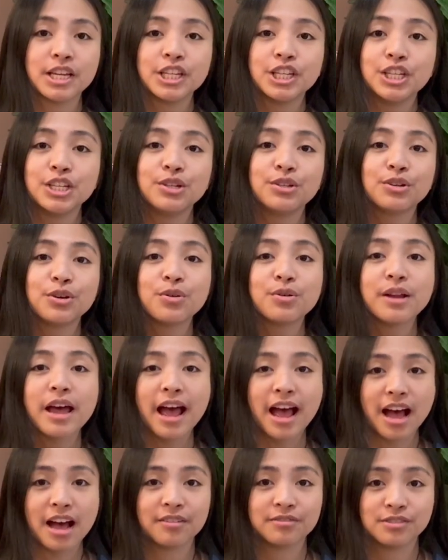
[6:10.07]
you don't
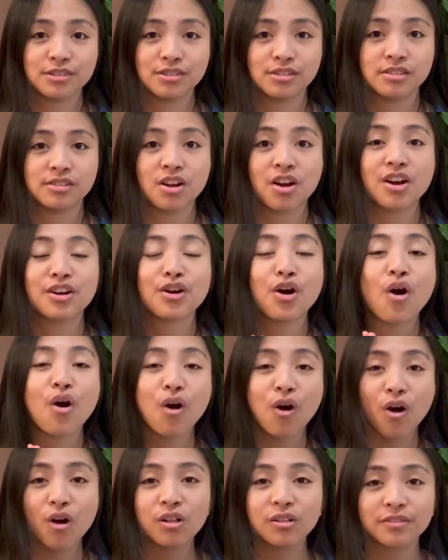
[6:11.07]
have to start
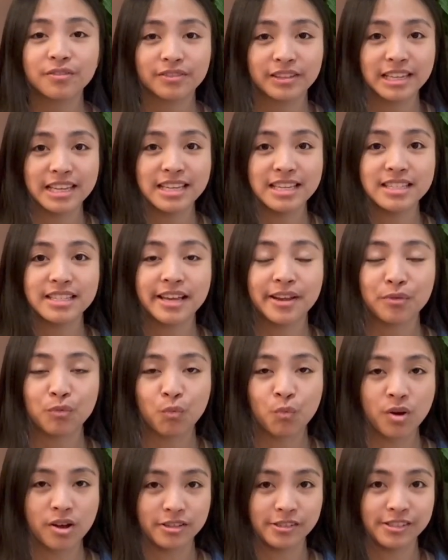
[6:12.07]
all of these at
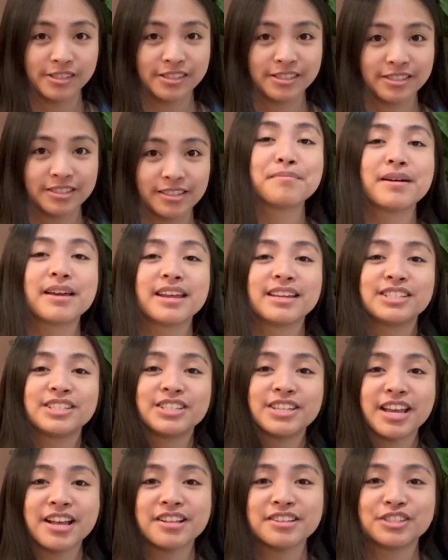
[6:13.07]
once, but I
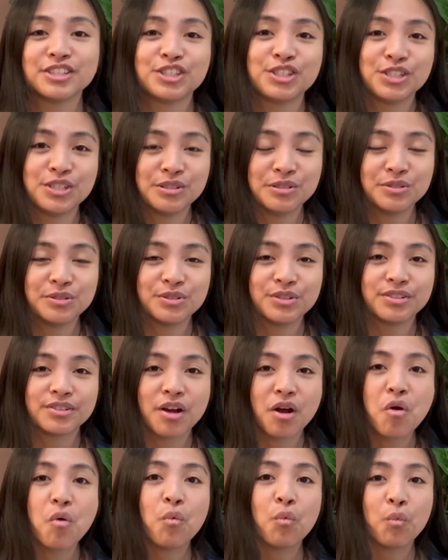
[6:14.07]
challenge you to
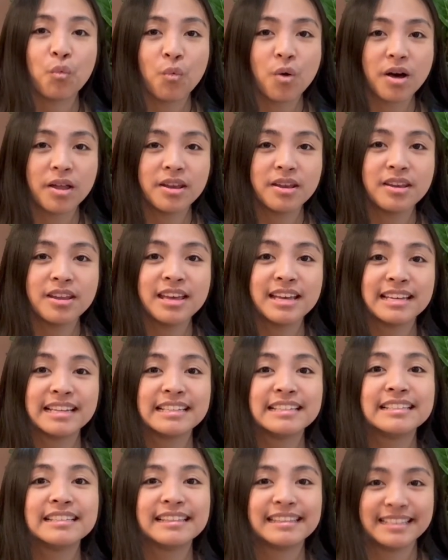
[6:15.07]
start one
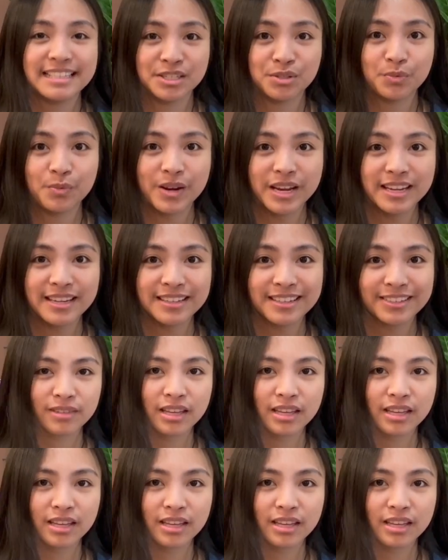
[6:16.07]
this week.